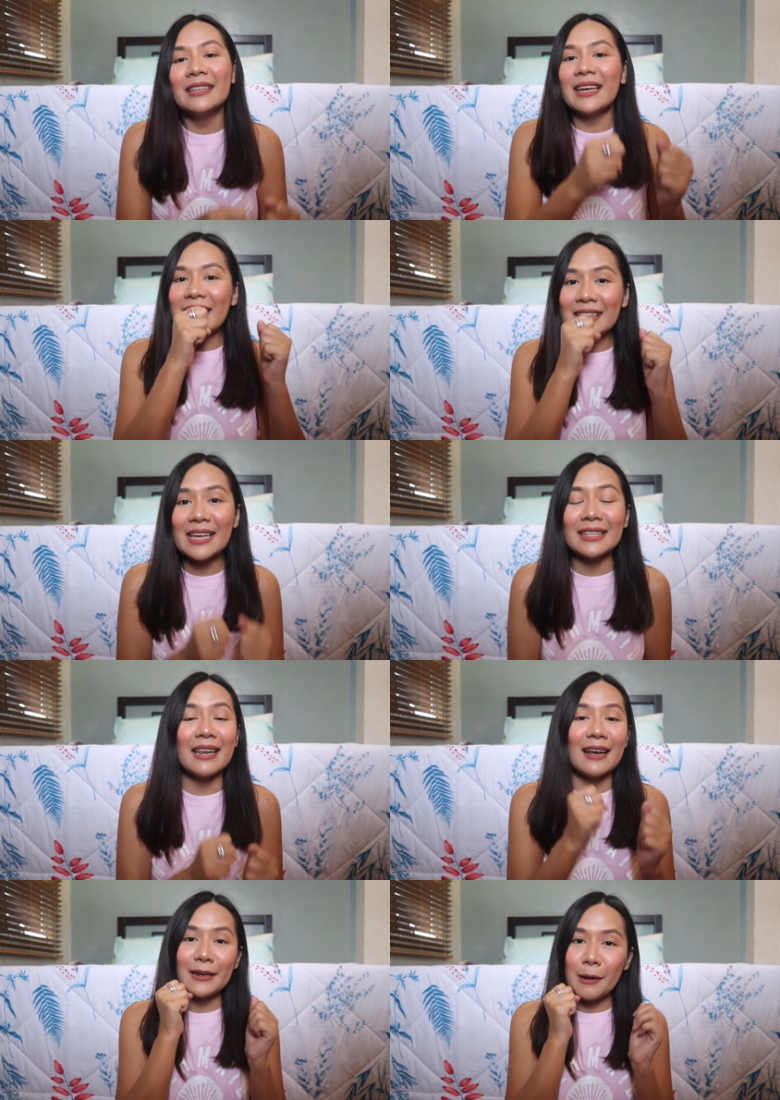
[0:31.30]
na hindi
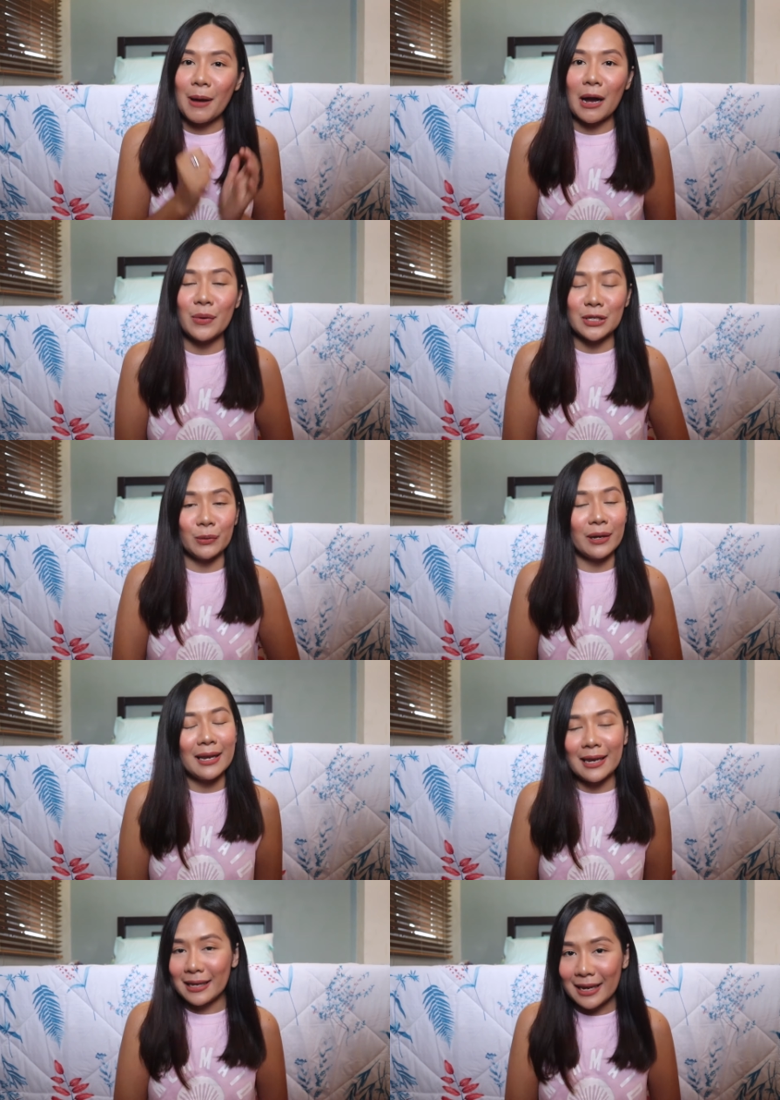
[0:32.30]
talaga namawis yung
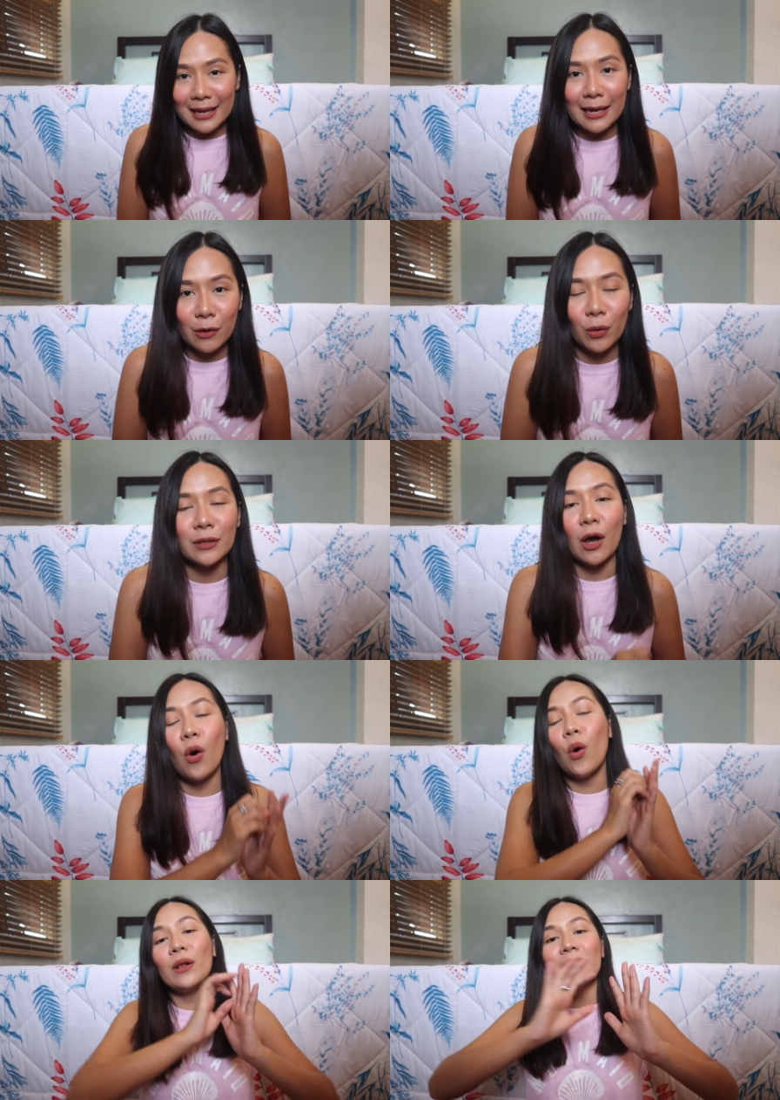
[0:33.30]
kilikili ko the
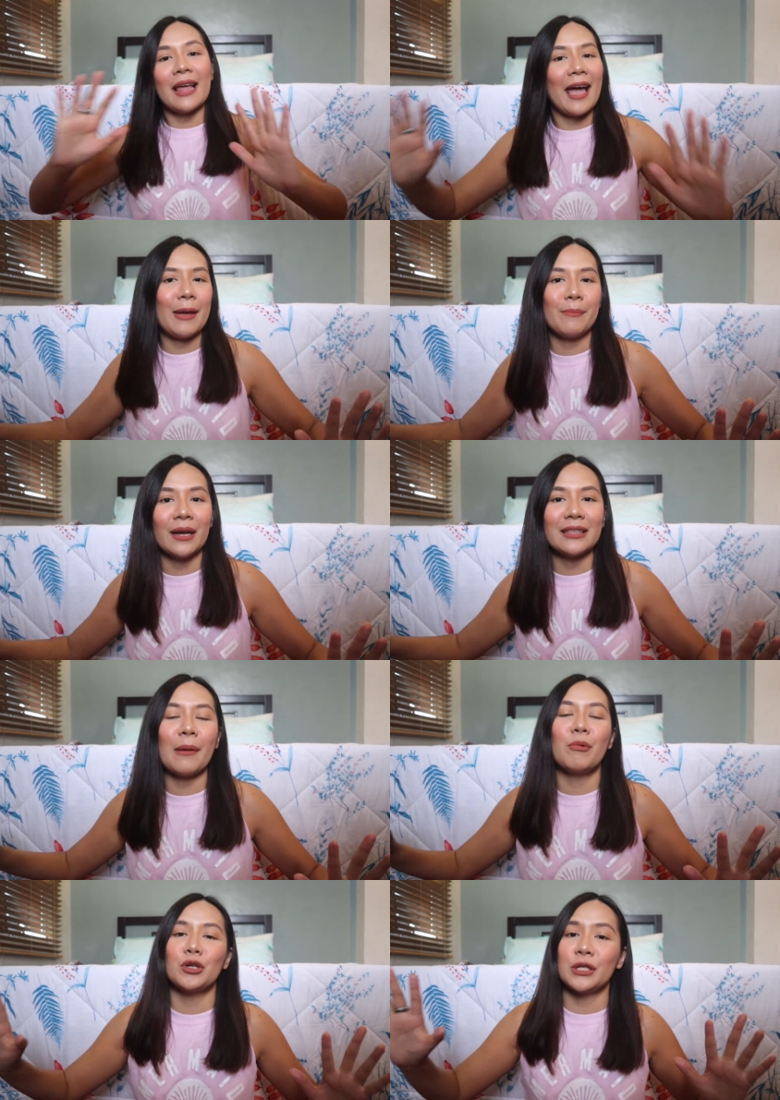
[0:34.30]
whole time
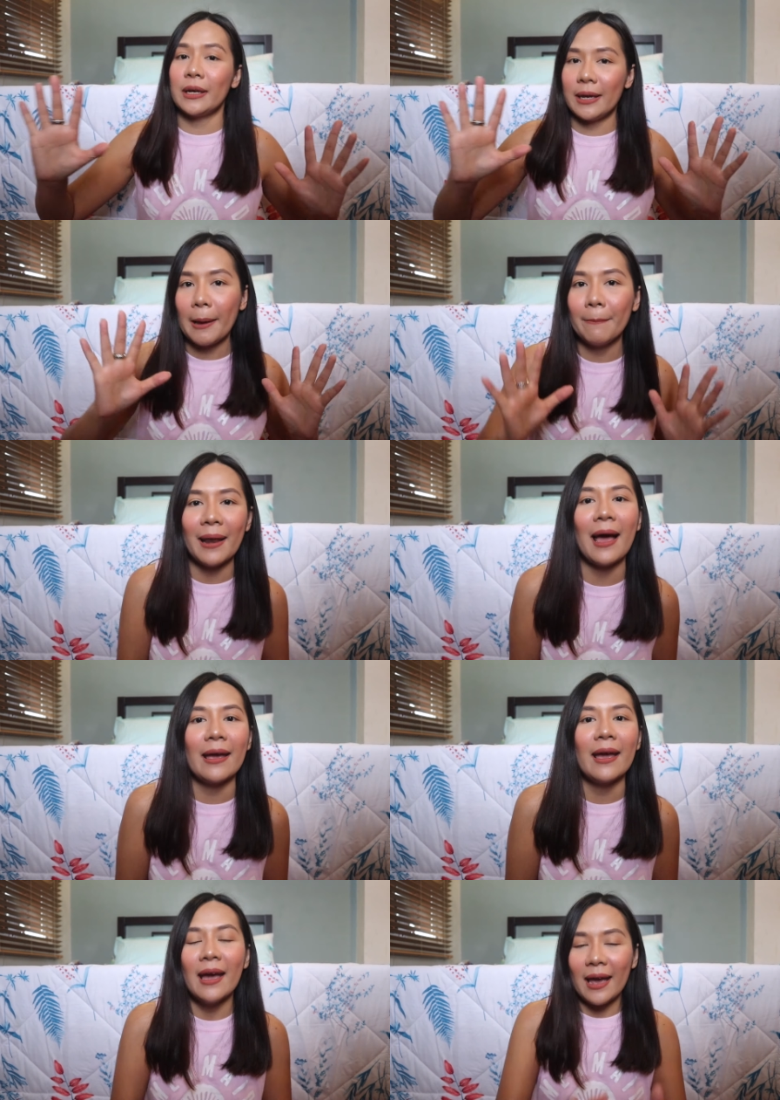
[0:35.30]
pagtapos siyang
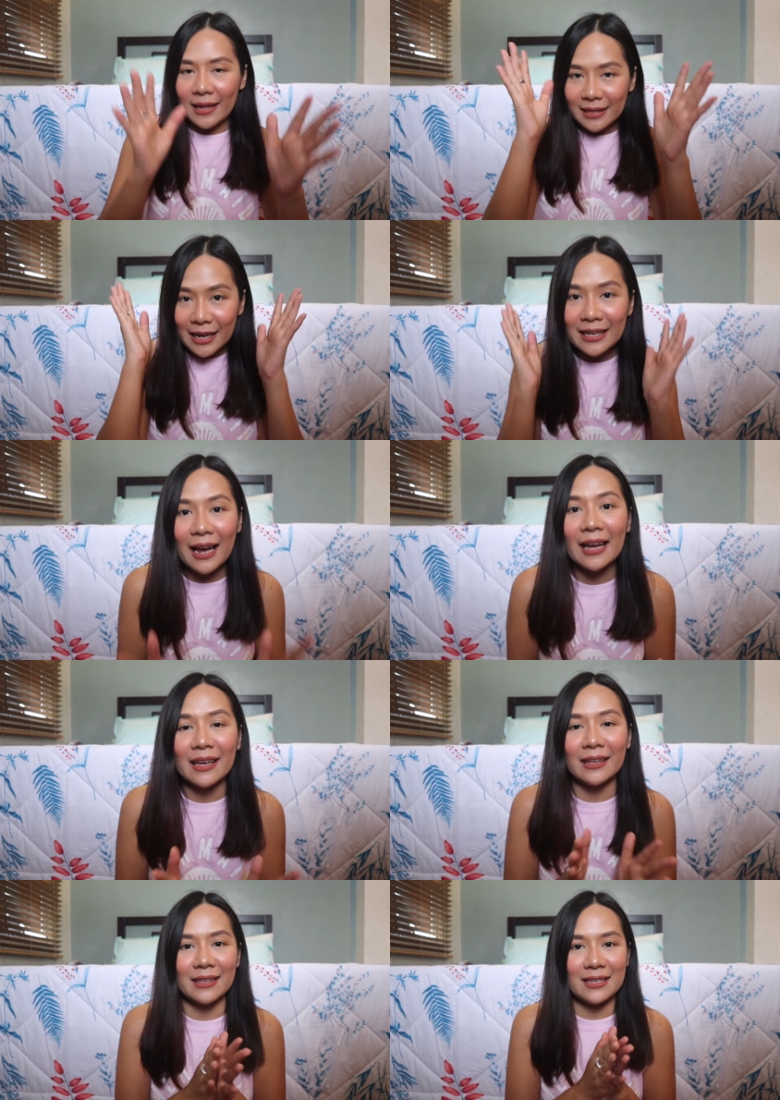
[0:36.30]
i-apply. And yan ang
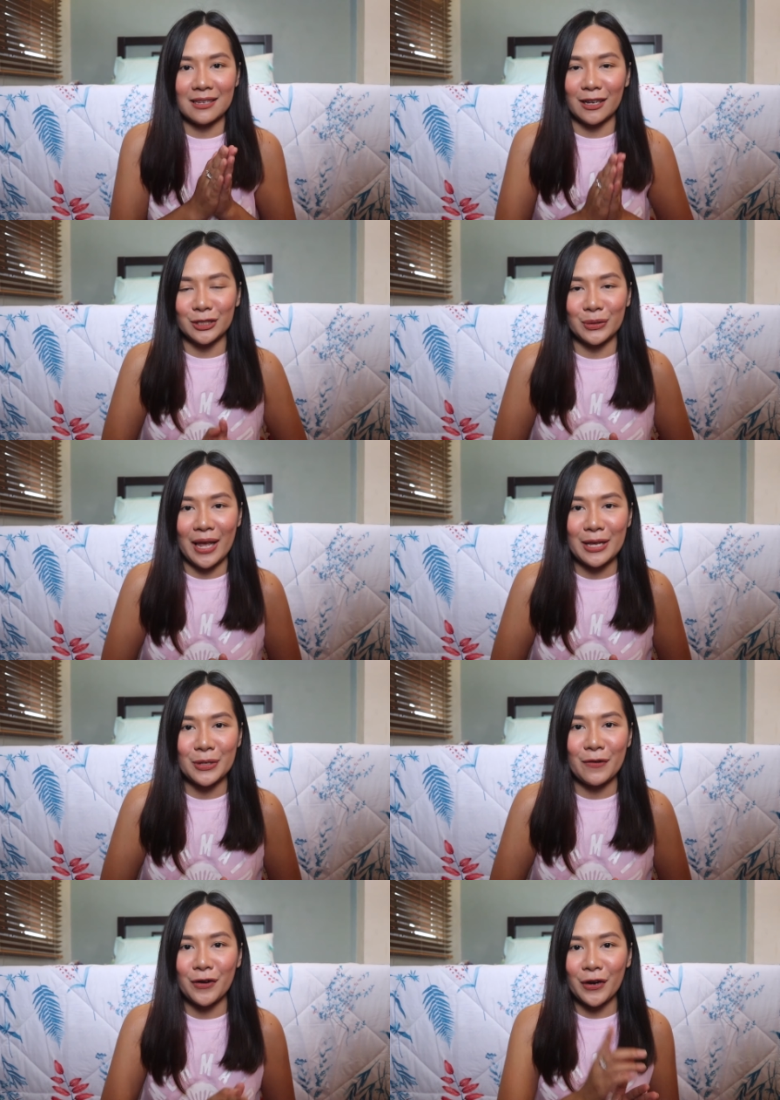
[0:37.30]
ating i-discuss today.
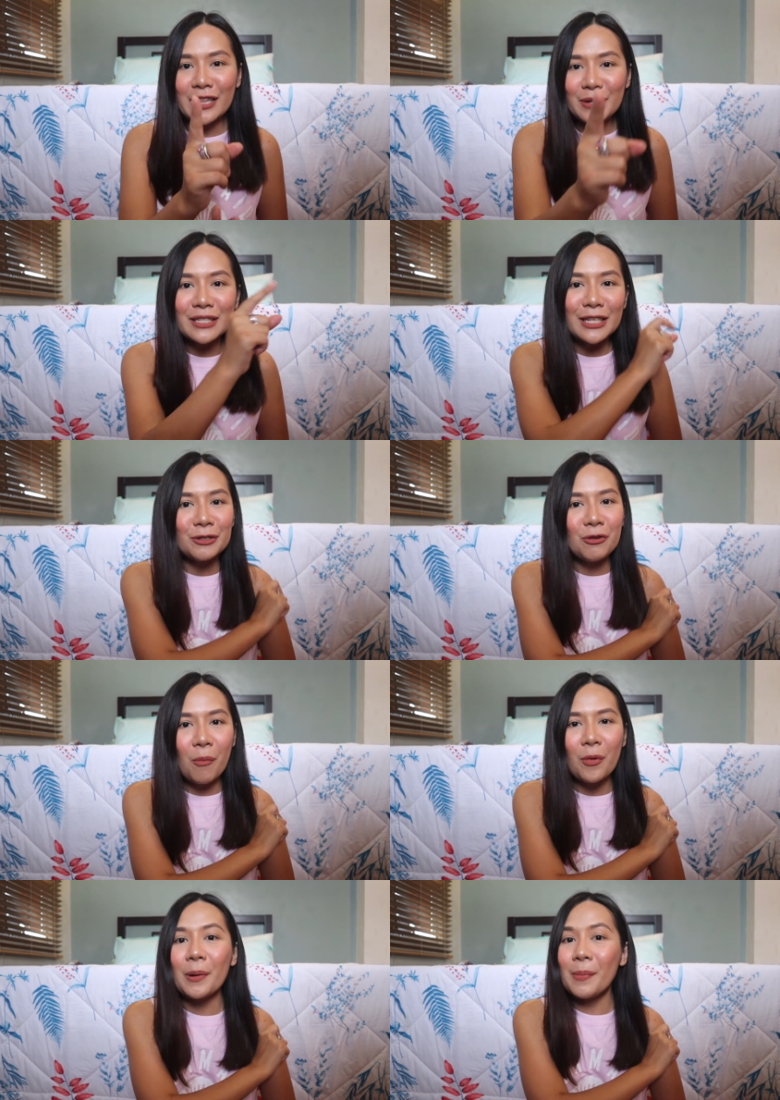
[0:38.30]
So if you're interested to
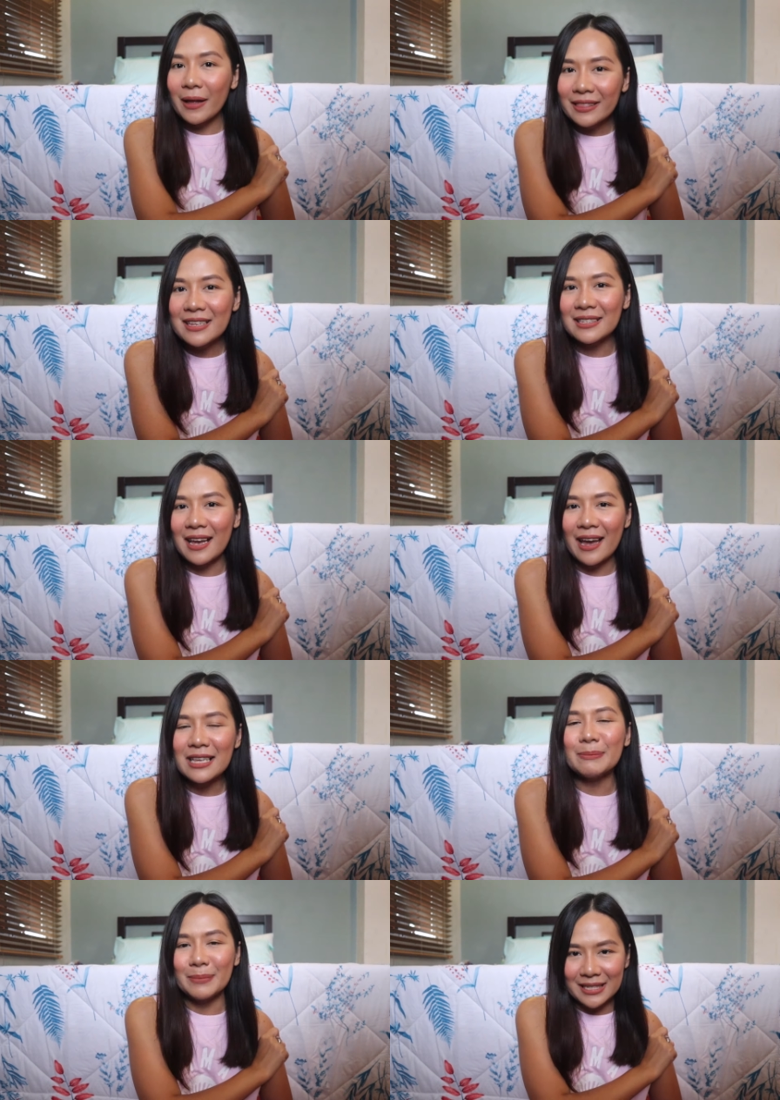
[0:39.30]
know more about this,
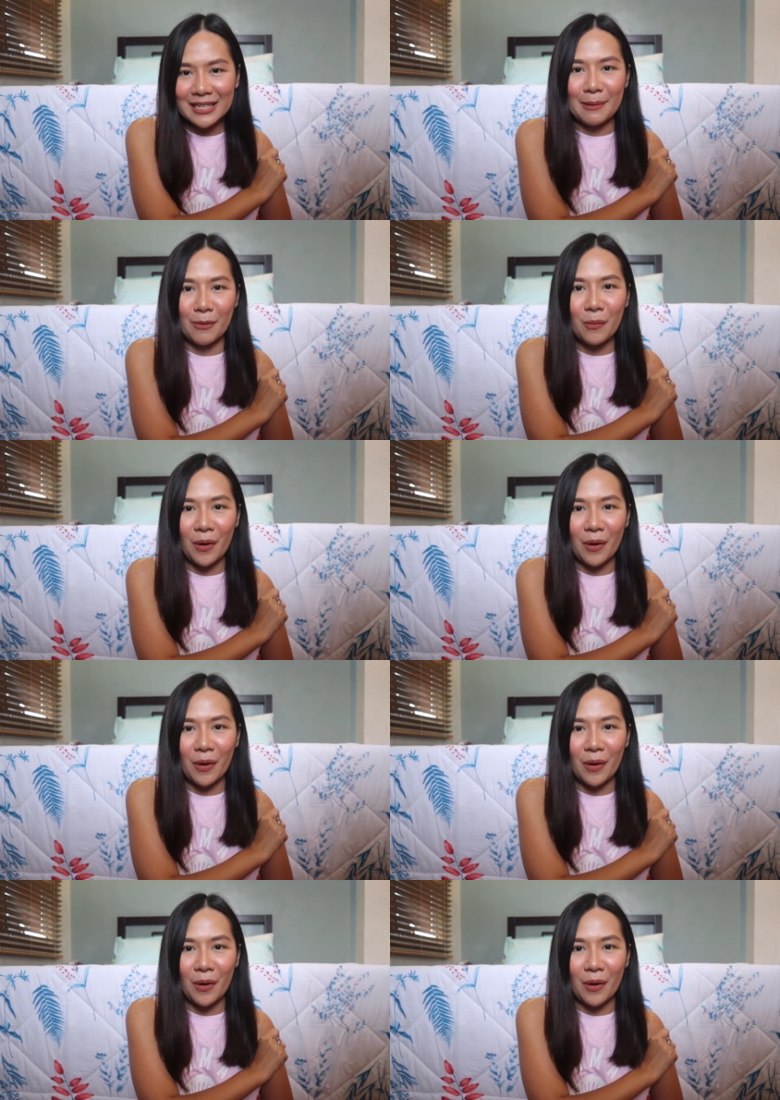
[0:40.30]
guys, please keep on